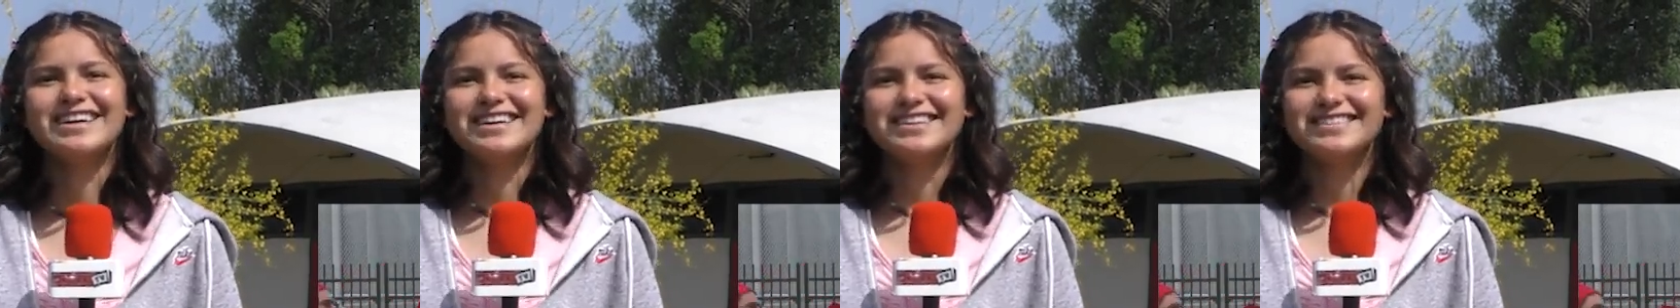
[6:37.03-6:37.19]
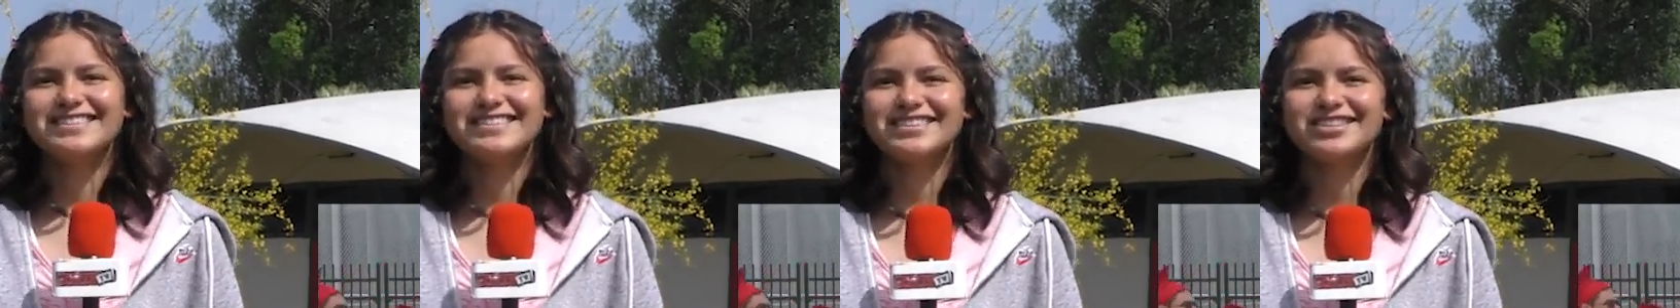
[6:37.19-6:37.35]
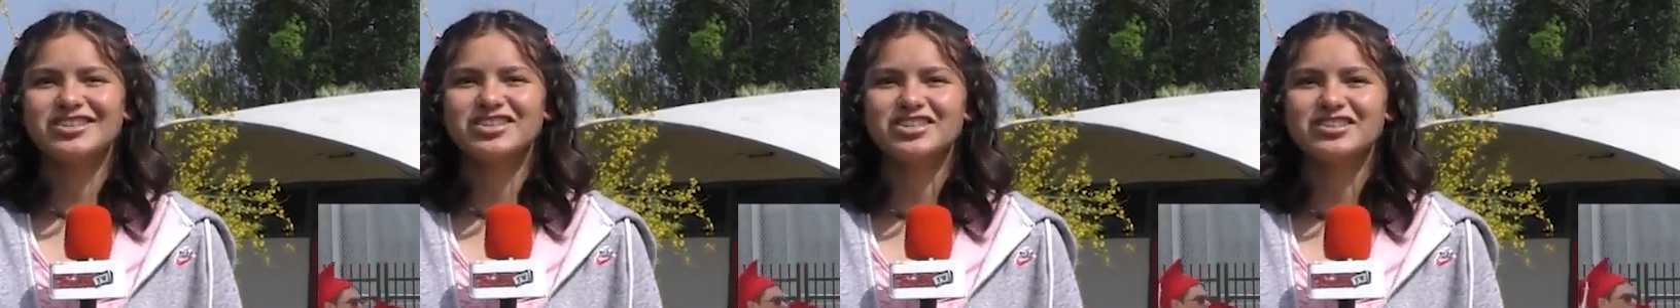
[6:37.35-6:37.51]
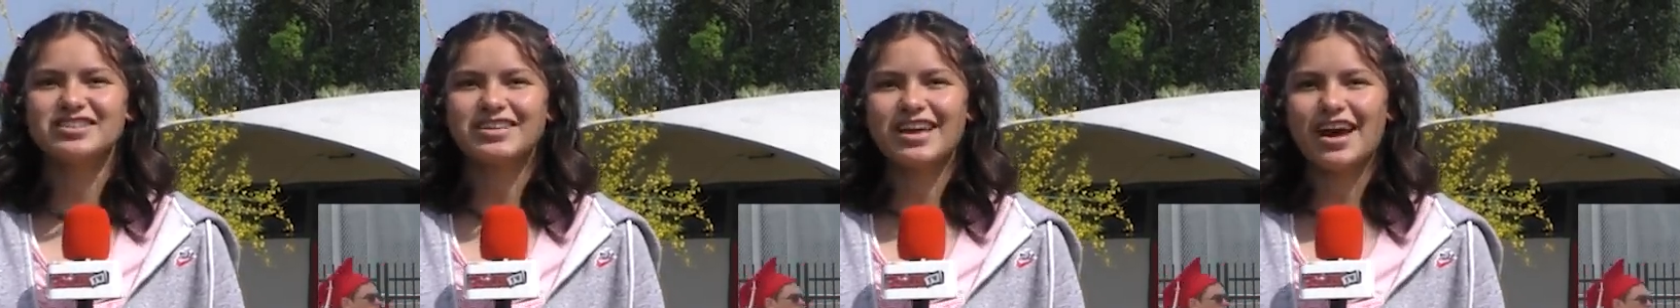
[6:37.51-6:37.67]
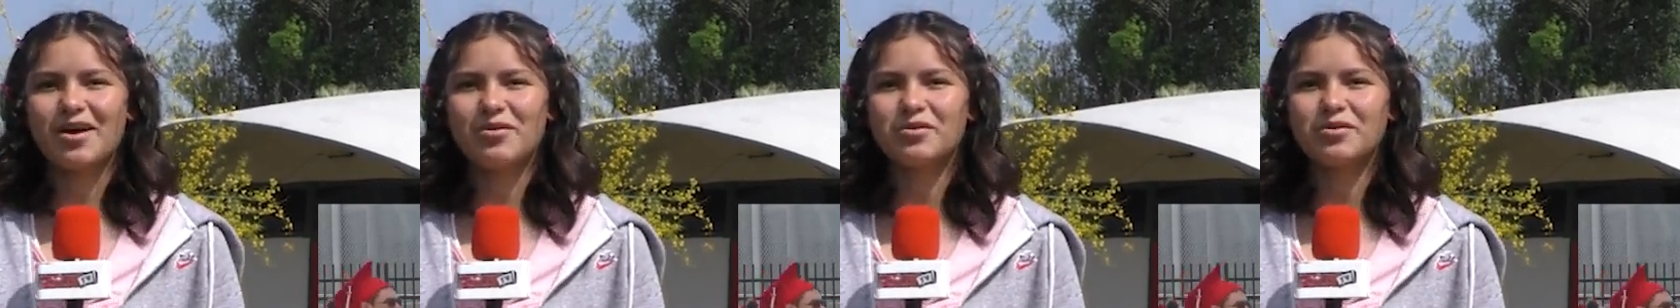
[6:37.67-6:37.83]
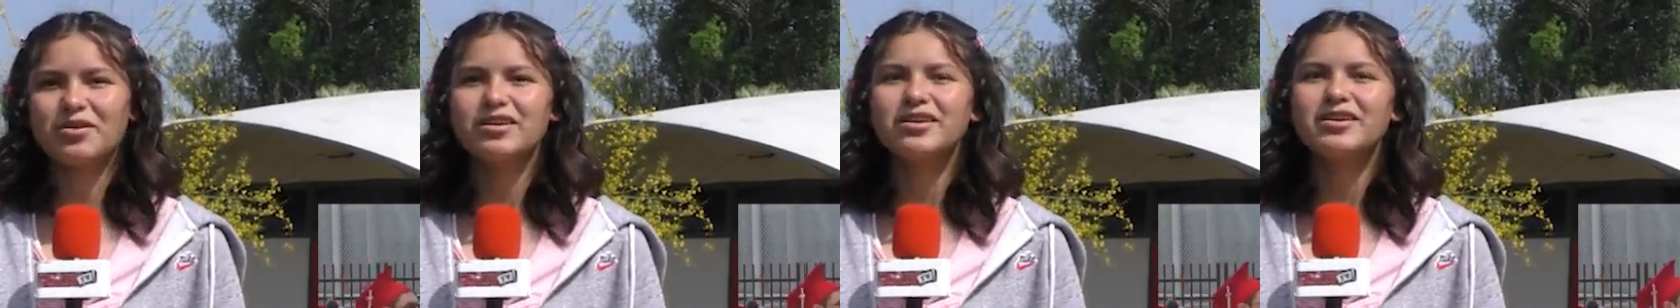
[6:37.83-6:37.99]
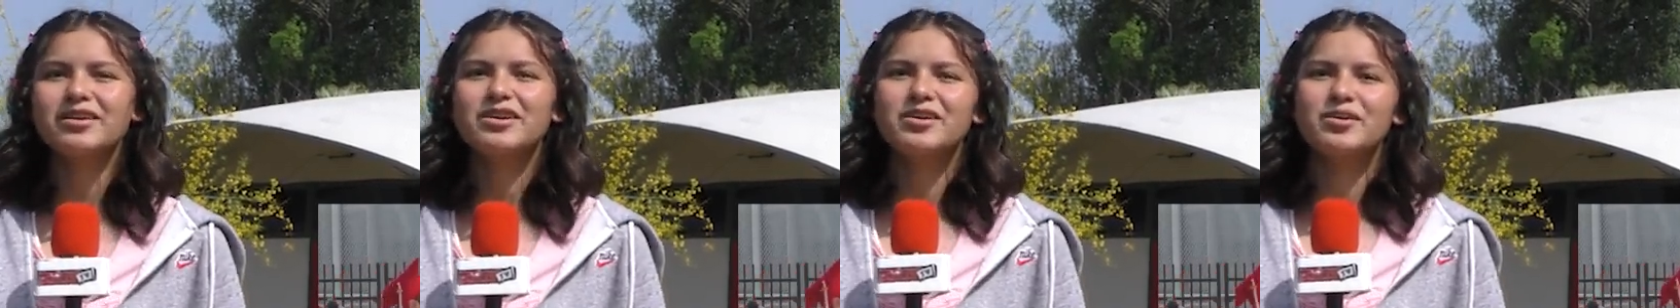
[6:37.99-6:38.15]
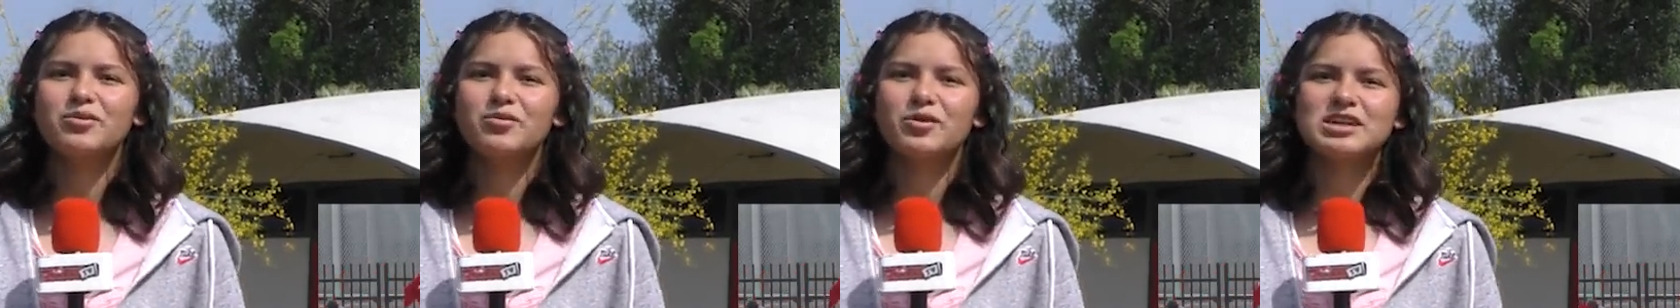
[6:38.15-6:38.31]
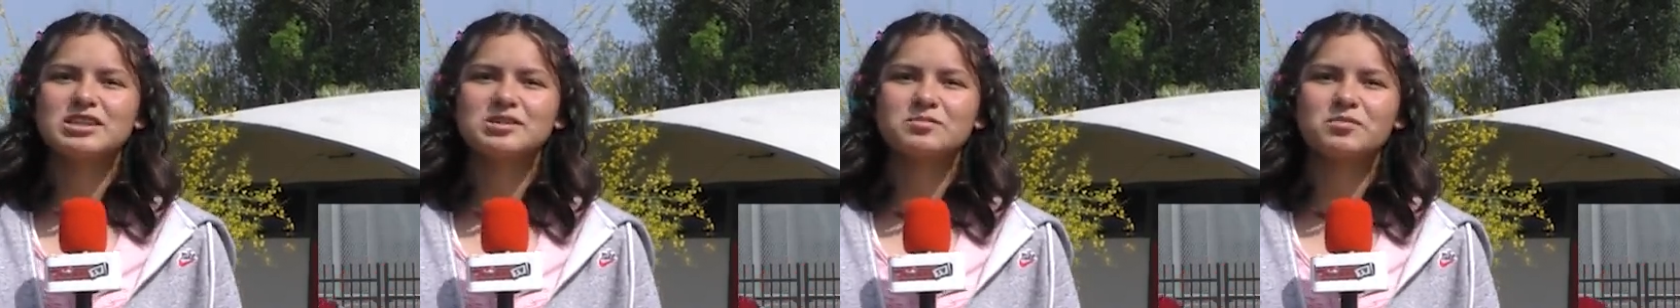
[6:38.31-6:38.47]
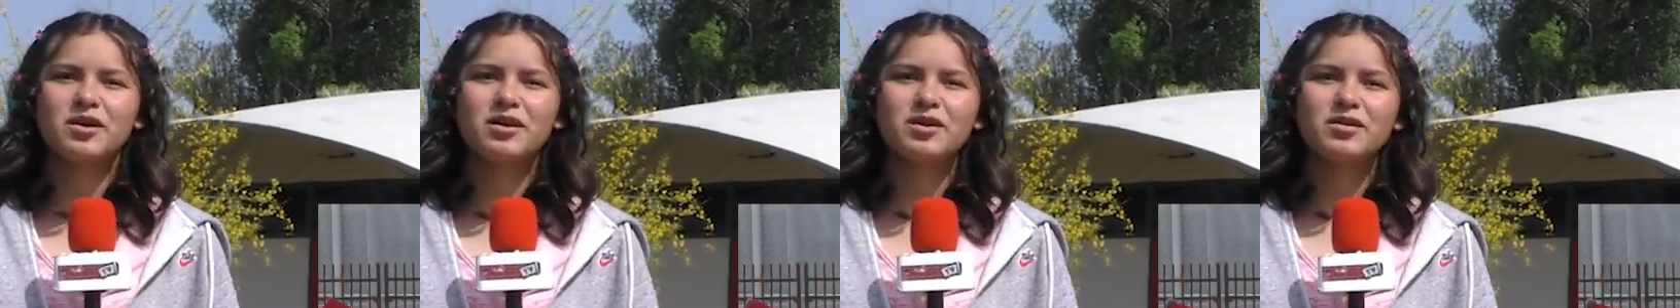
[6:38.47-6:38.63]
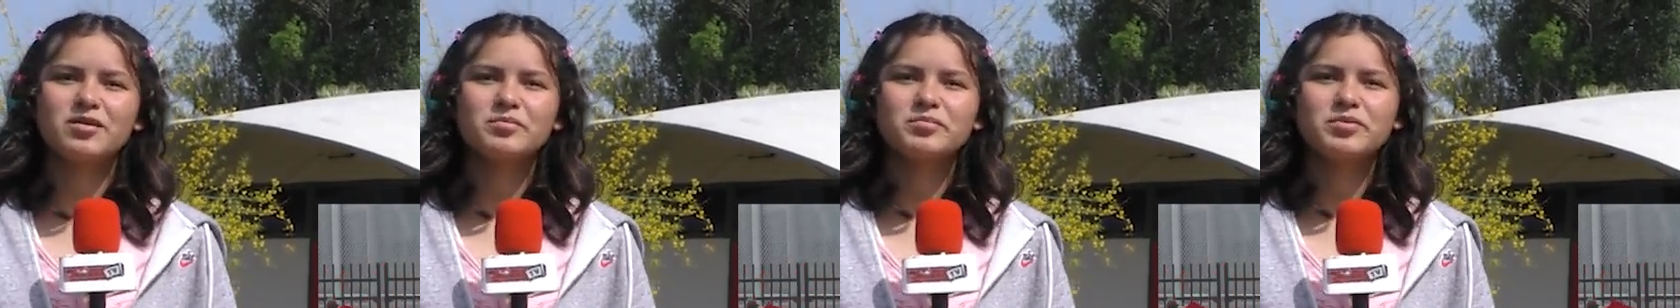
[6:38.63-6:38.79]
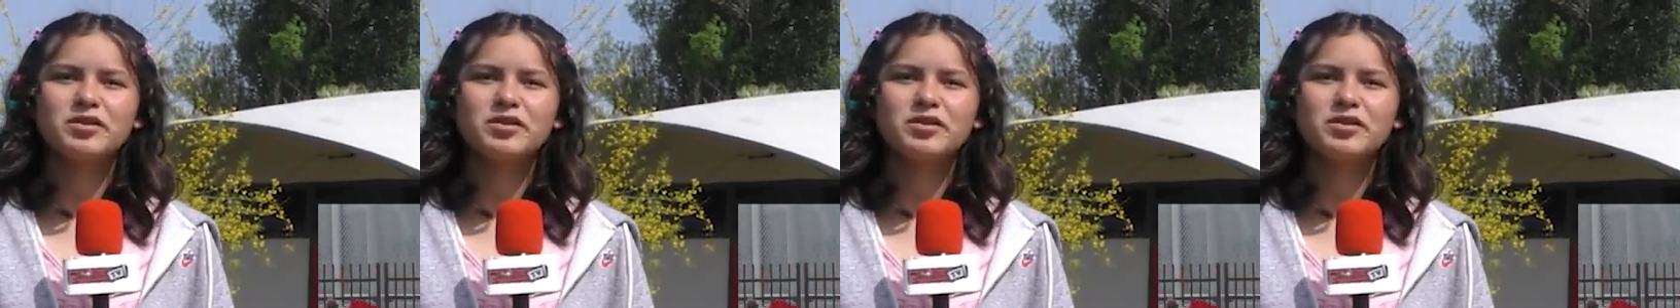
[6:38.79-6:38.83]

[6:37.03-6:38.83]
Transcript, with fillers: such as Gauer, Westmont,